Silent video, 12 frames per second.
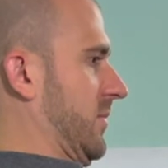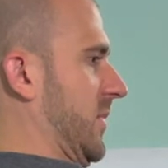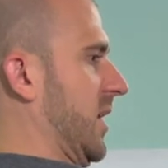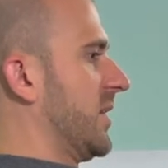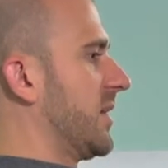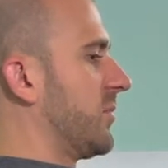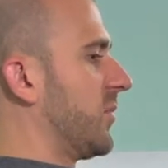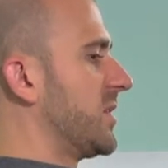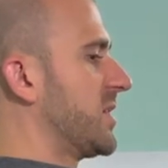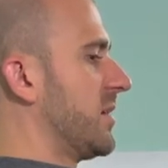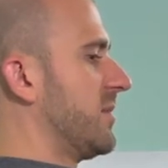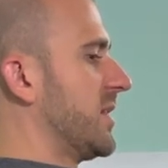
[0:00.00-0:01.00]
And then
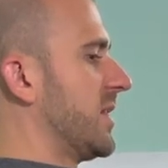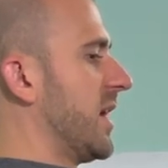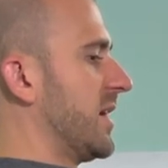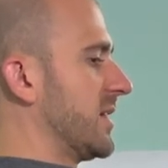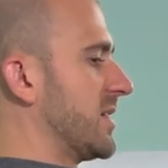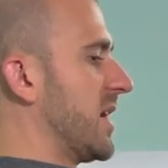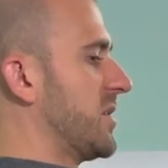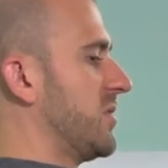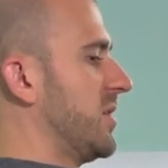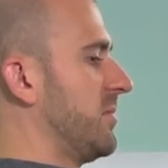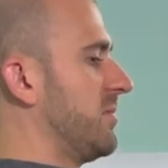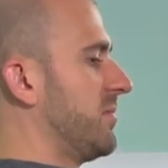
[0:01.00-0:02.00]
once I'm in that
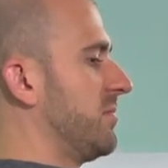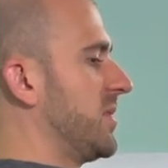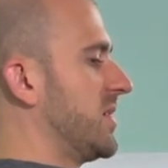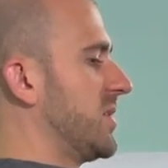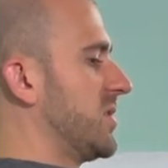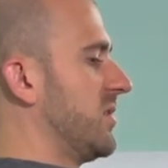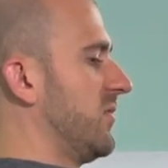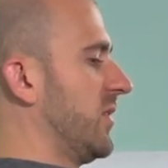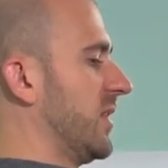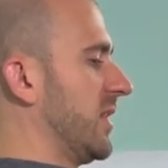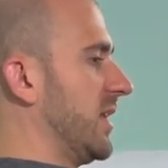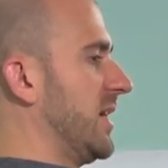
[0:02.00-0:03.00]
exaggerated position for
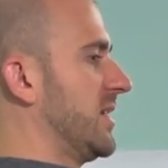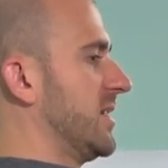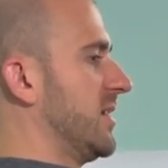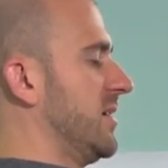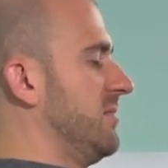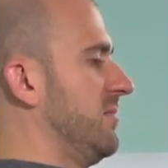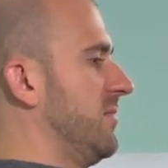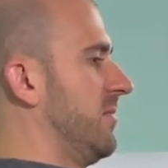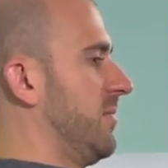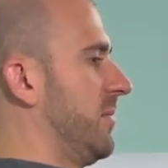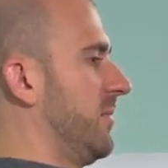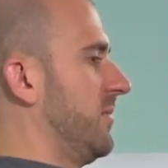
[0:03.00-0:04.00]
the last time,
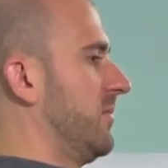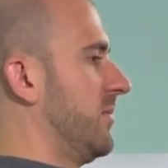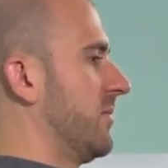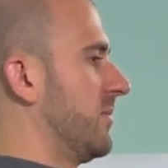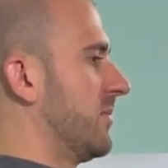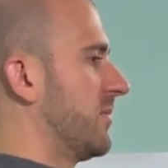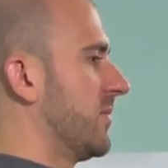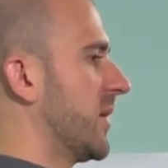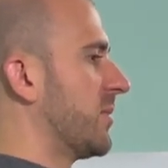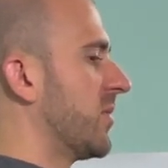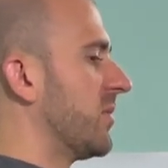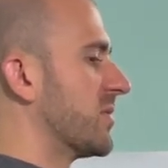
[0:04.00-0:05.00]

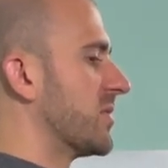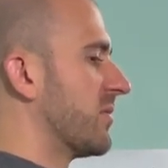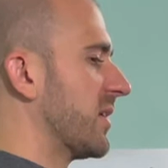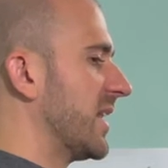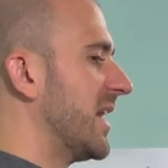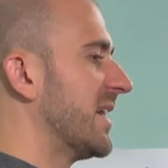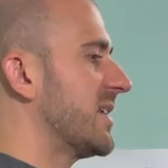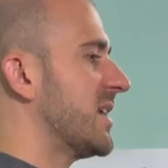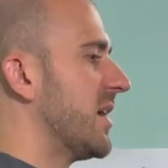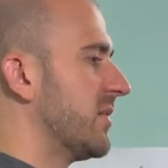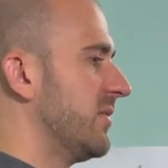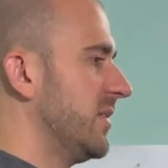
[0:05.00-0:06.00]
I'm going to relax
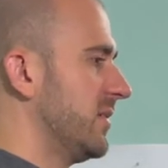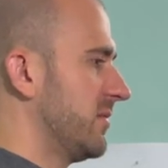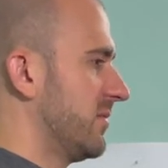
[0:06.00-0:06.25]
out of it